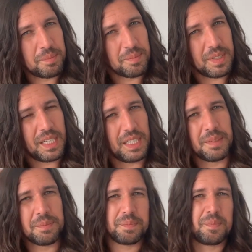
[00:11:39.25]

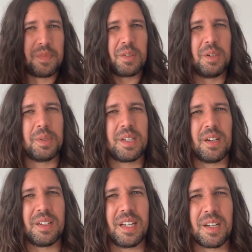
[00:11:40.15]
hey, surely we
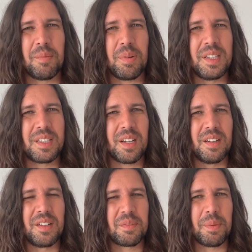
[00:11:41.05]
can't get complete
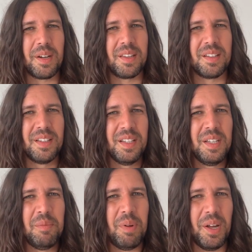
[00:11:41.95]
carnage by the
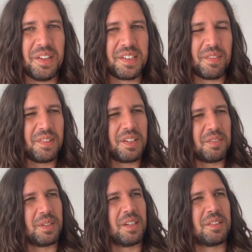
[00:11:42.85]
17th
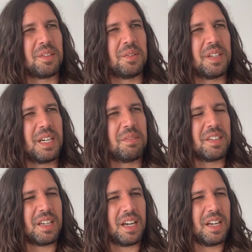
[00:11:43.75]
when those two games
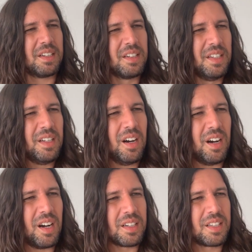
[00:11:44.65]
in hand
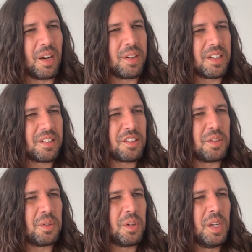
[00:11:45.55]
are going
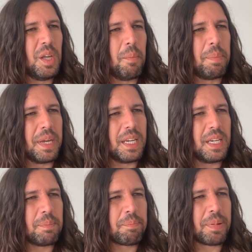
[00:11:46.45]
to
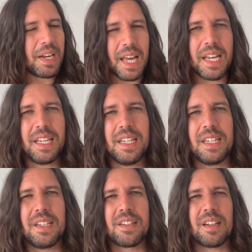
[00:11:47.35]
be
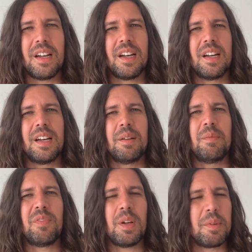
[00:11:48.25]
played.
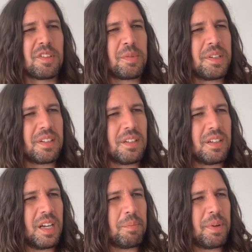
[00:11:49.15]
Follow me on Twitter
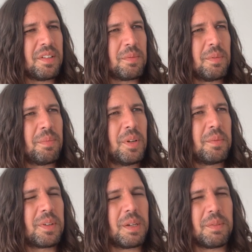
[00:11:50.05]
at Benjamin Bloom.
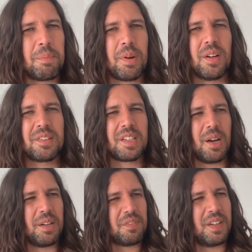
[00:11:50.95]
I'll get the plugs
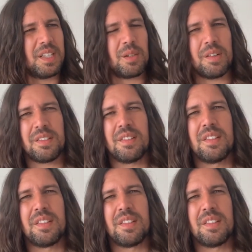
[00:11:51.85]
going. If any questions